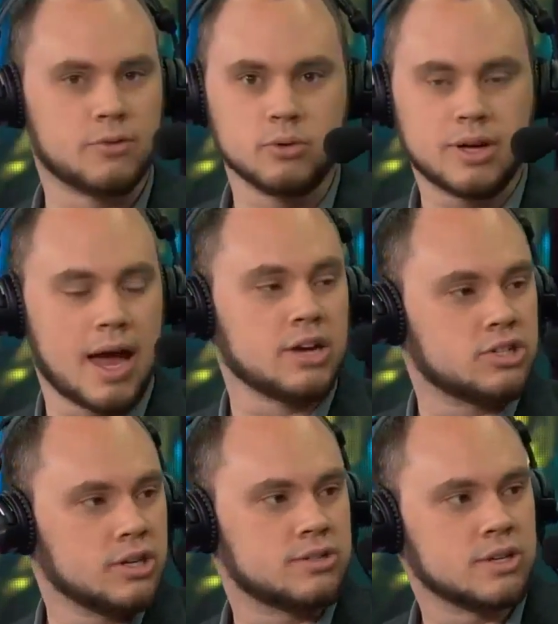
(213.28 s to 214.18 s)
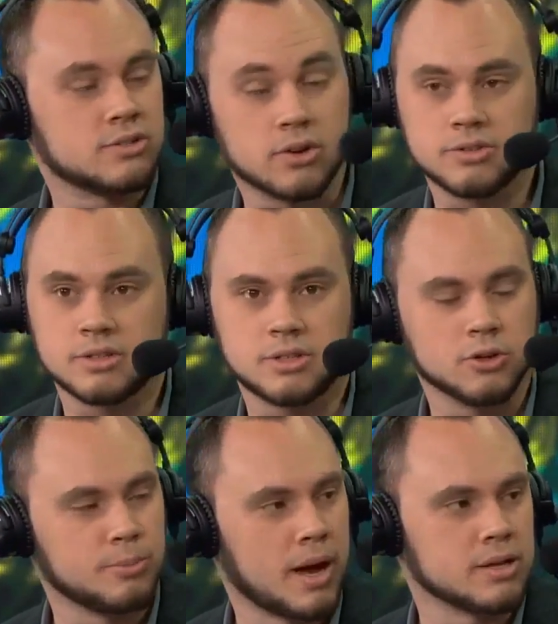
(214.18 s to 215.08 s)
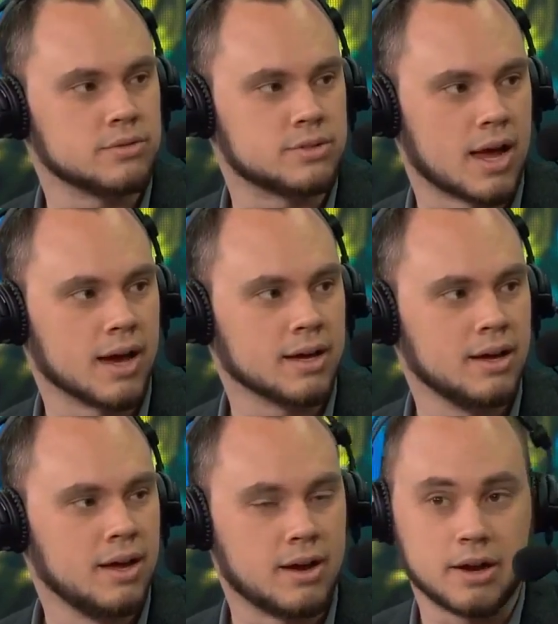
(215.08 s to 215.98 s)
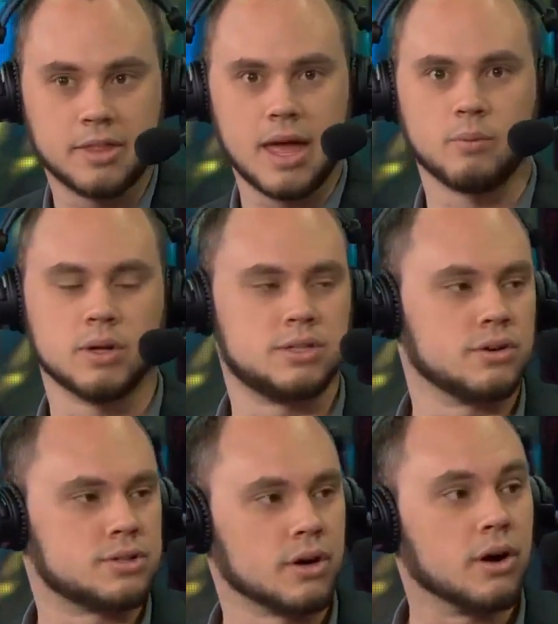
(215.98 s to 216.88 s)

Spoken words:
who cashed in a 660 gold passive stack and ended the game 1-0-0.